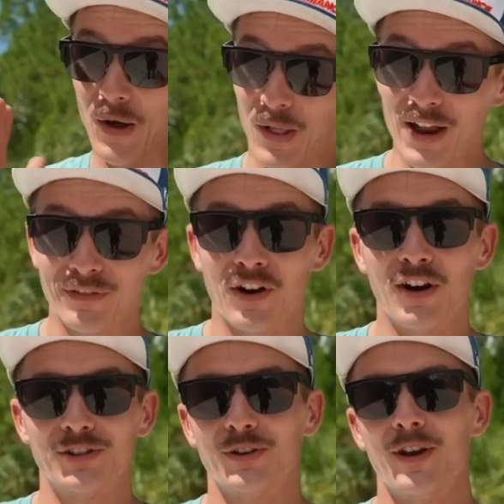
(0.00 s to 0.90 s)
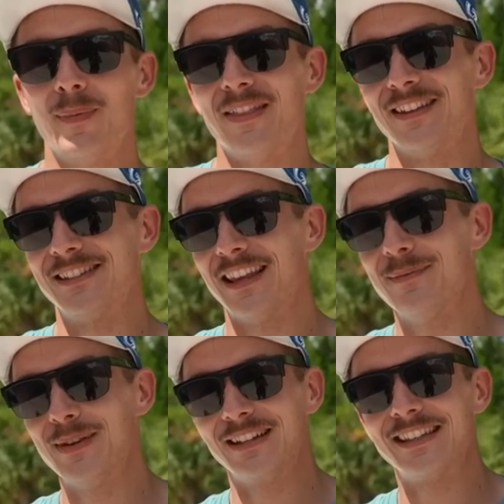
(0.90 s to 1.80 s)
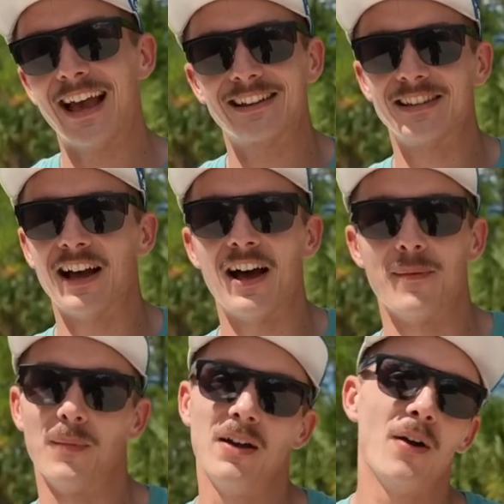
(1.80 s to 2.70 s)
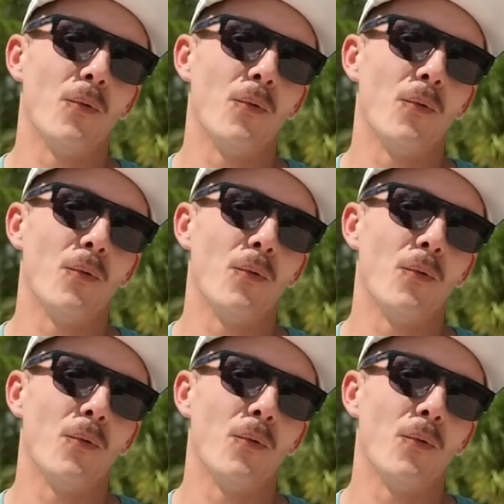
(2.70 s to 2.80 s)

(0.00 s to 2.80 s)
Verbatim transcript: a lot of cars showed up at the same exact time